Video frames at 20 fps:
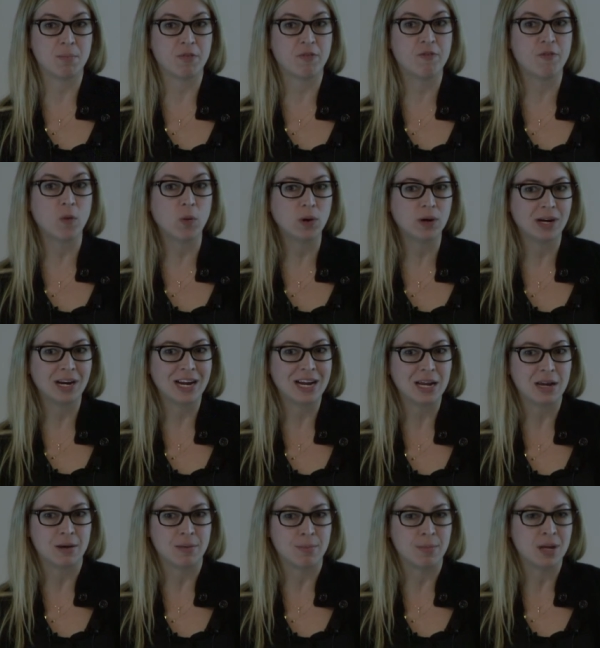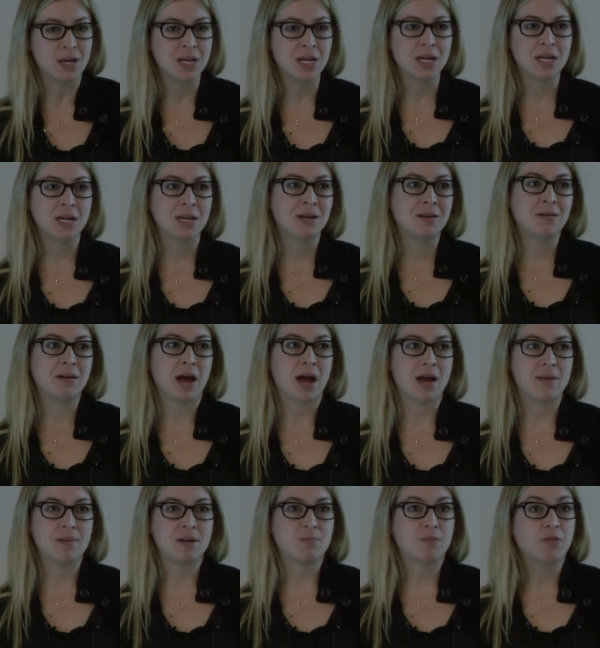Before him,
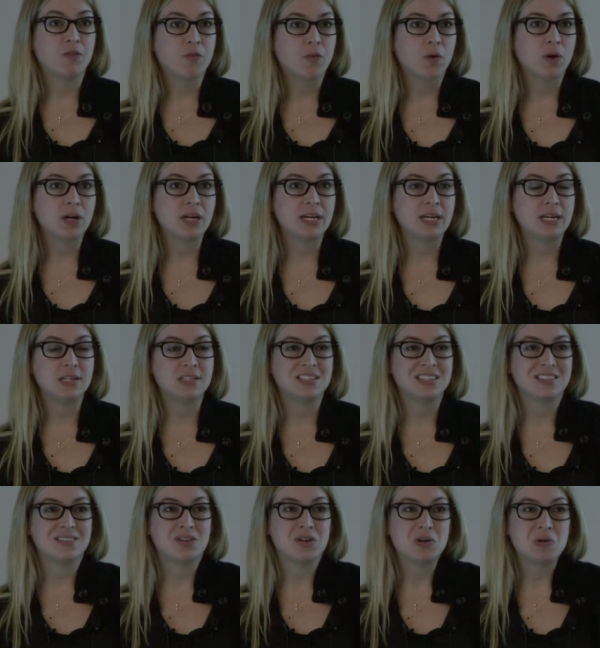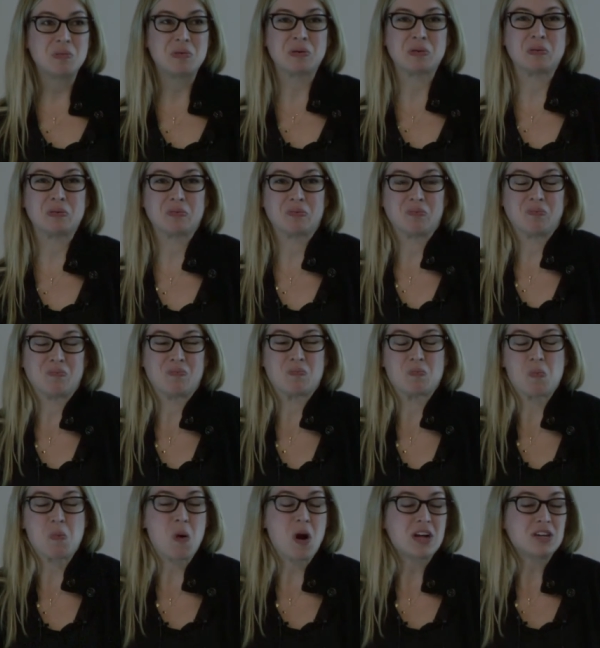I mean, before he did Nobu,
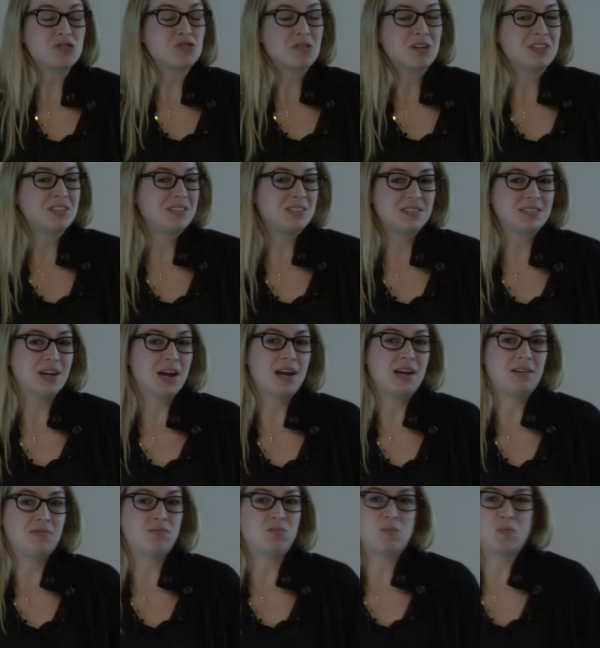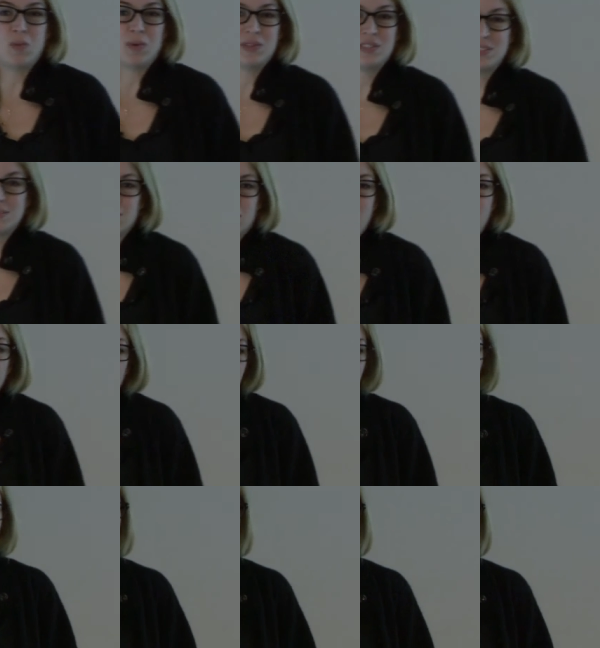restaurant design was kind of
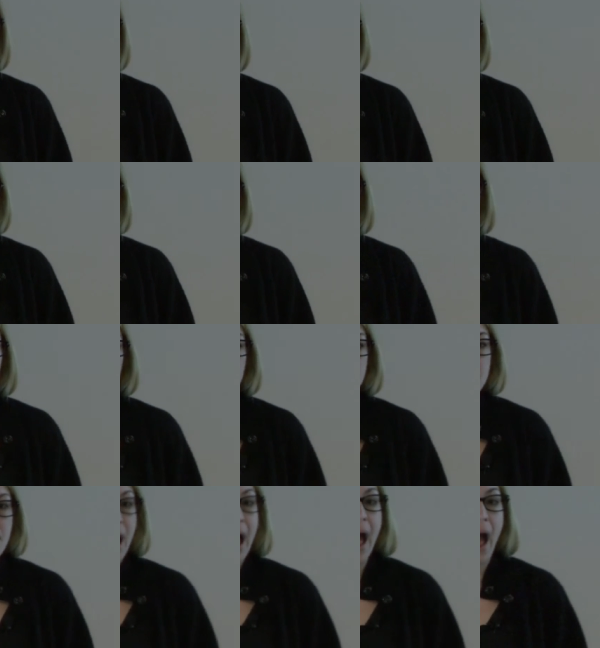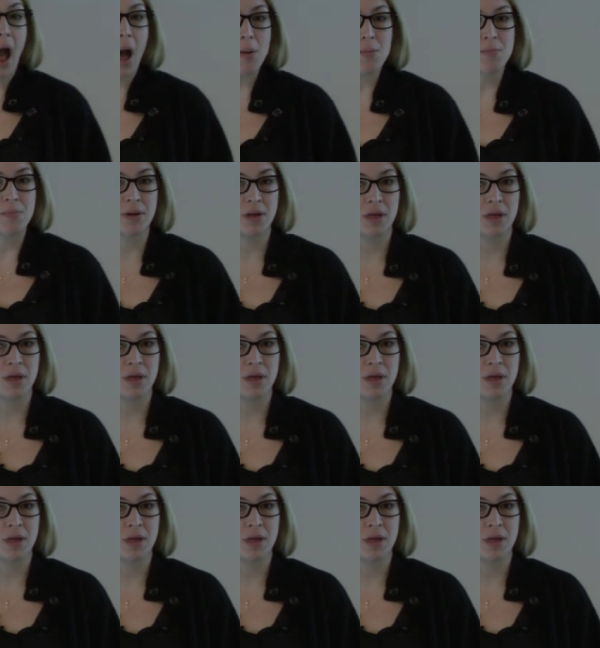not even really on the map.